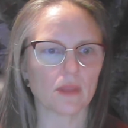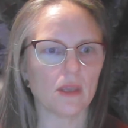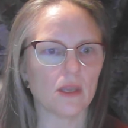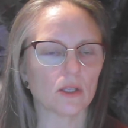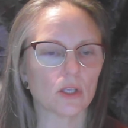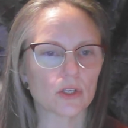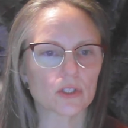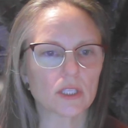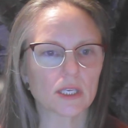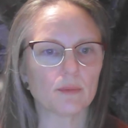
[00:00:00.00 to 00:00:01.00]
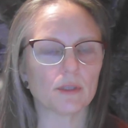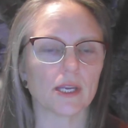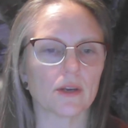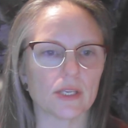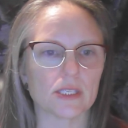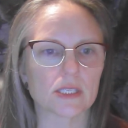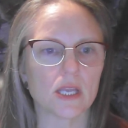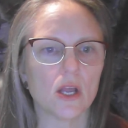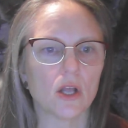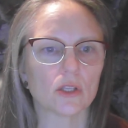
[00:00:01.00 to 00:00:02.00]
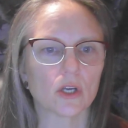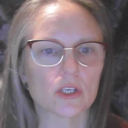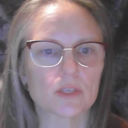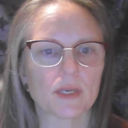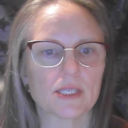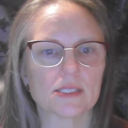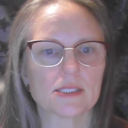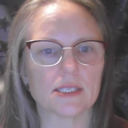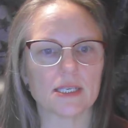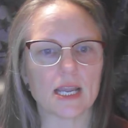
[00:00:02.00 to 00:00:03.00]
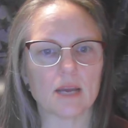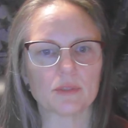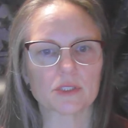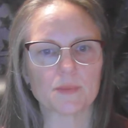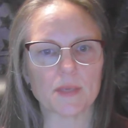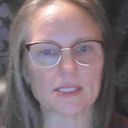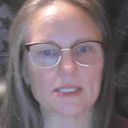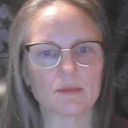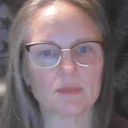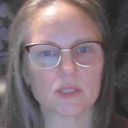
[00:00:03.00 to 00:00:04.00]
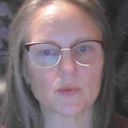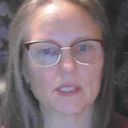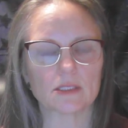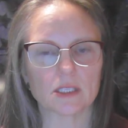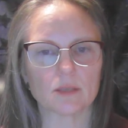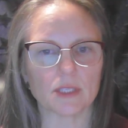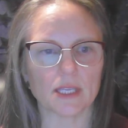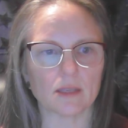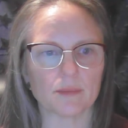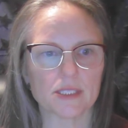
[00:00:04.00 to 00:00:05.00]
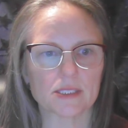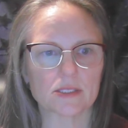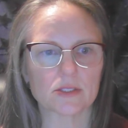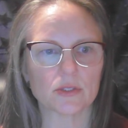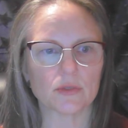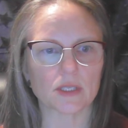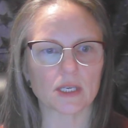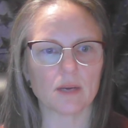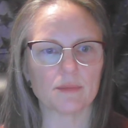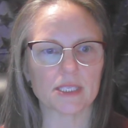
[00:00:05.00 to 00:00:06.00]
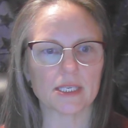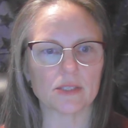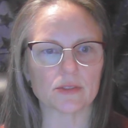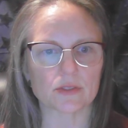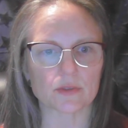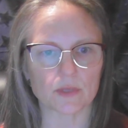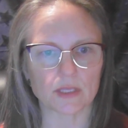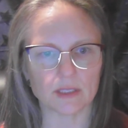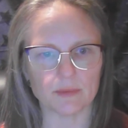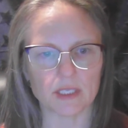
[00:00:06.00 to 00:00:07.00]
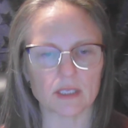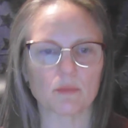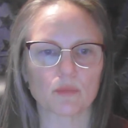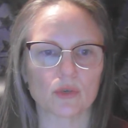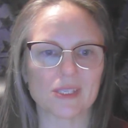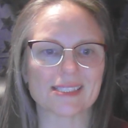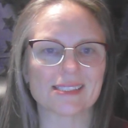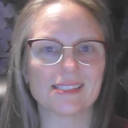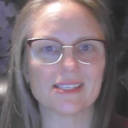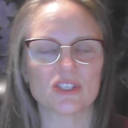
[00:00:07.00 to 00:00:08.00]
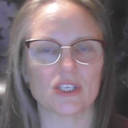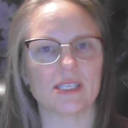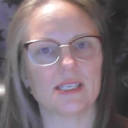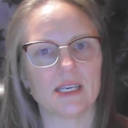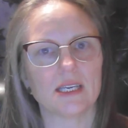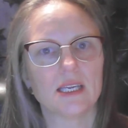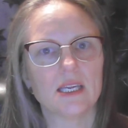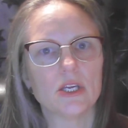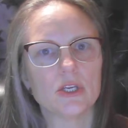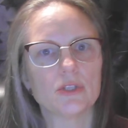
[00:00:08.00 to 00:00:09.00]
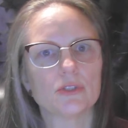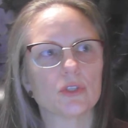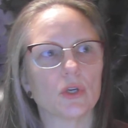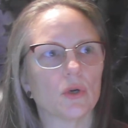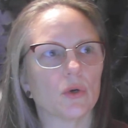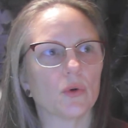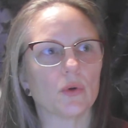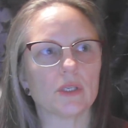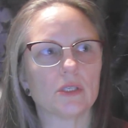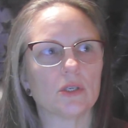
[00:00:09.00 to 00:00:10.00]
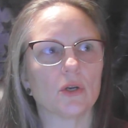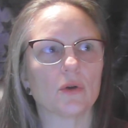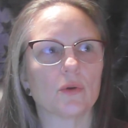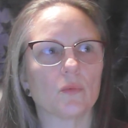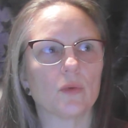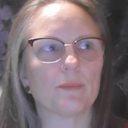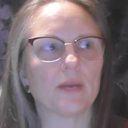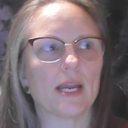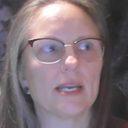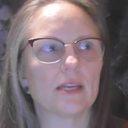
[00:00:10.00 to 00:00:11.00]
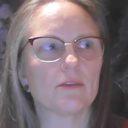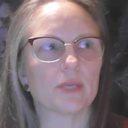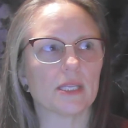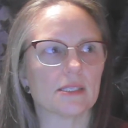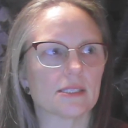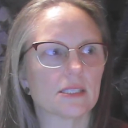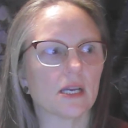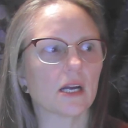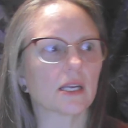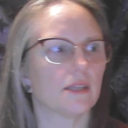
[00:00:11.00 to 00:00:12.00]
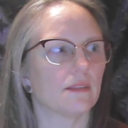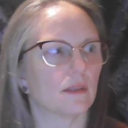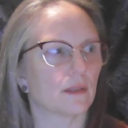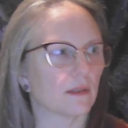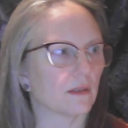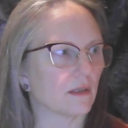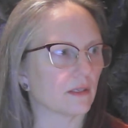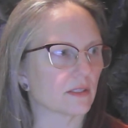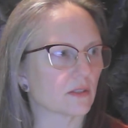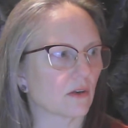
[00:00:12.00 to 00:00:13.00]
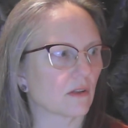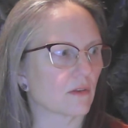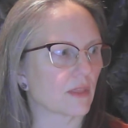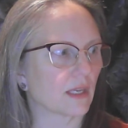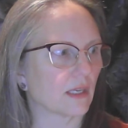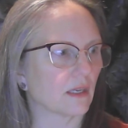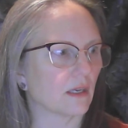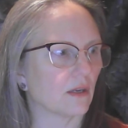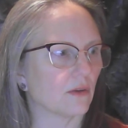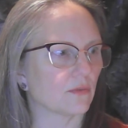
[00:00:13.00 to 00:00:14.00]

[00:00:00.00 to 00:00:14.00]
Large clickable areas. Large buttons and ample spacing between clickable elements to accommodate users with limited precision. So, you know, we might have been stuck in the circular thinking of